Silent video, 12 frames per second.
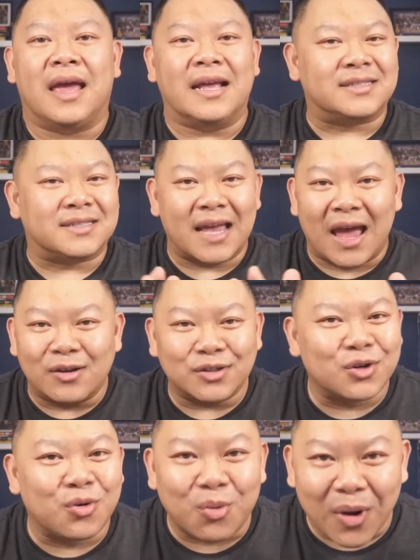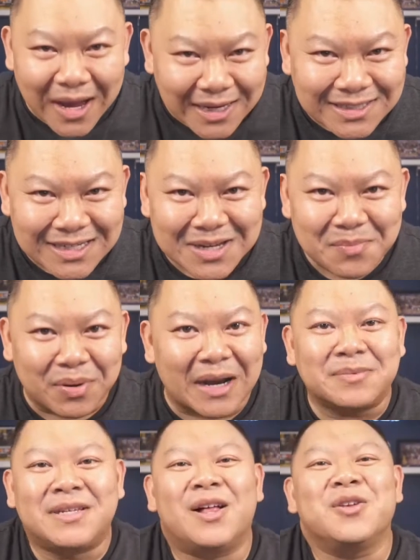It sounds crazy, but
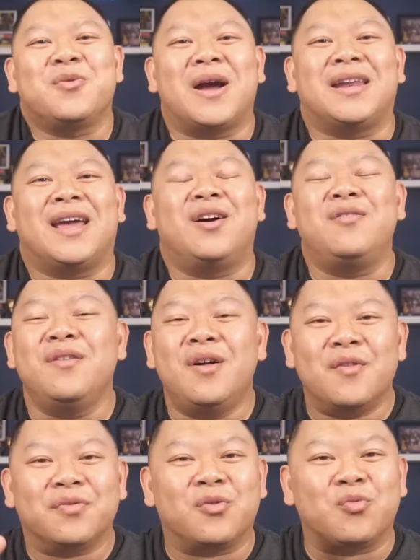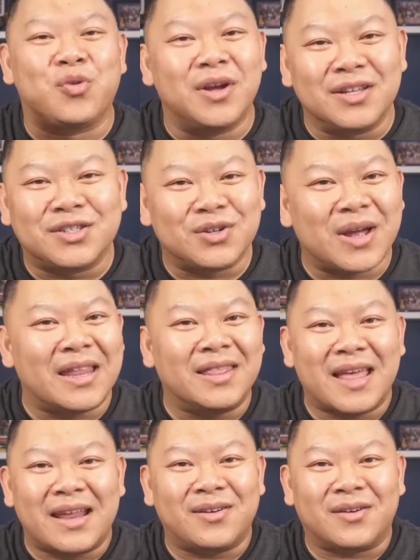I'm telling you right now, the realtor
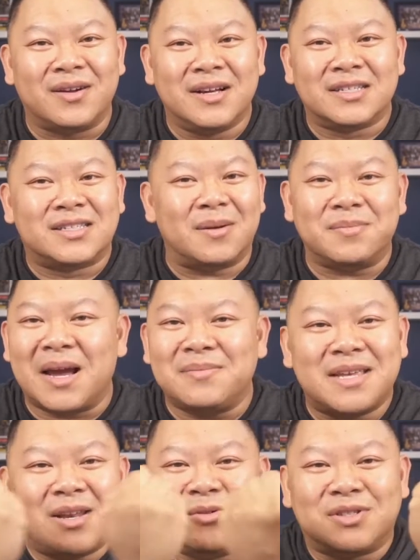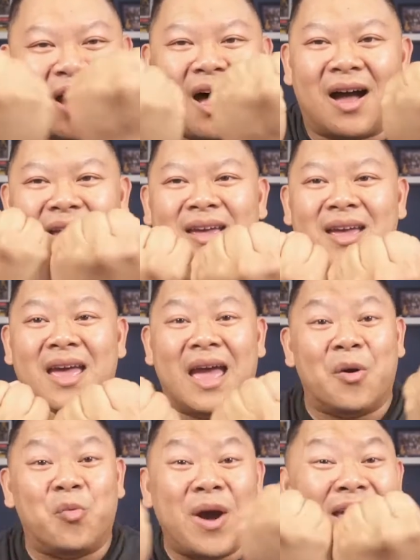and lender, sometimes they don't talk.
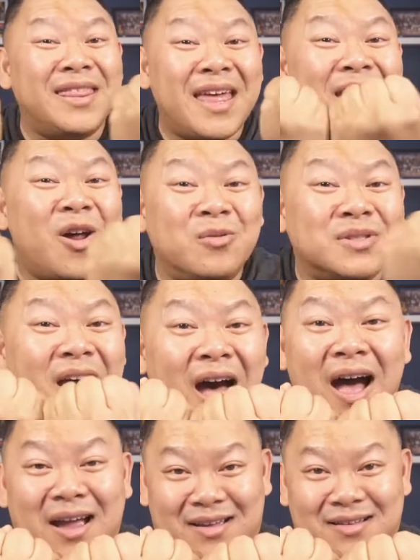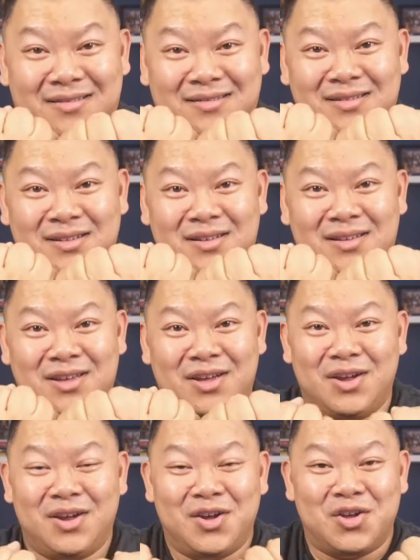And when they don't talk,
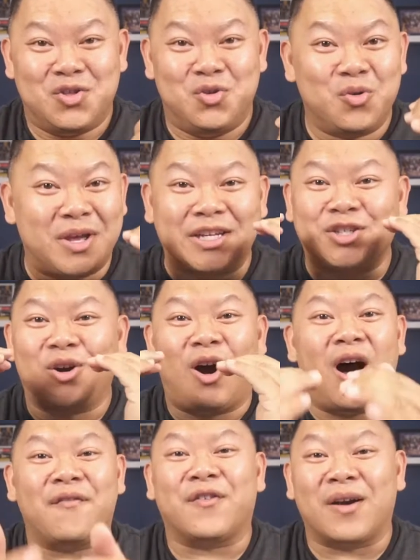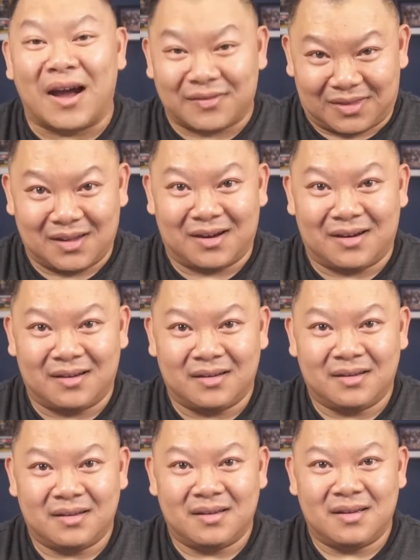you get your offer out there
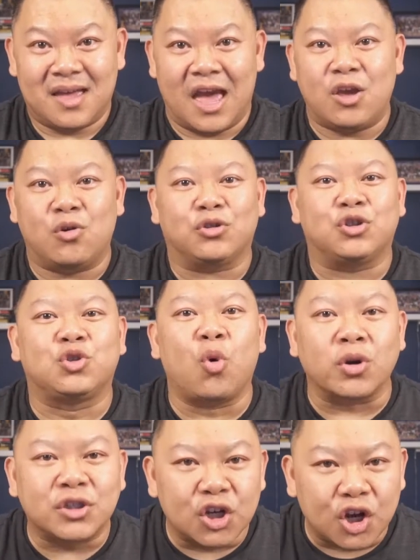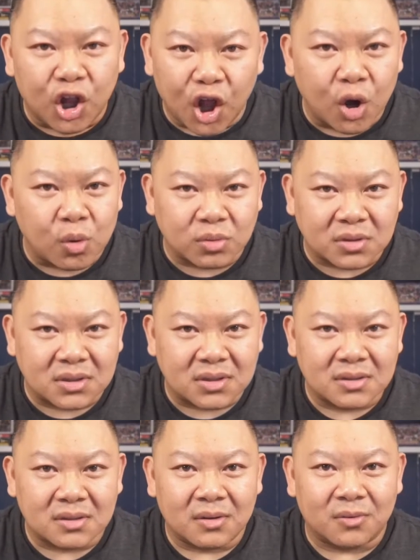and you're short to
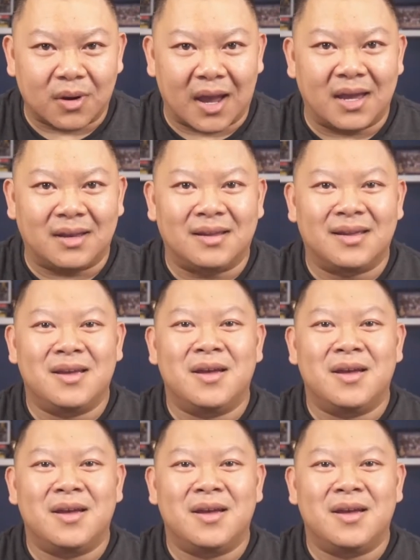close, right?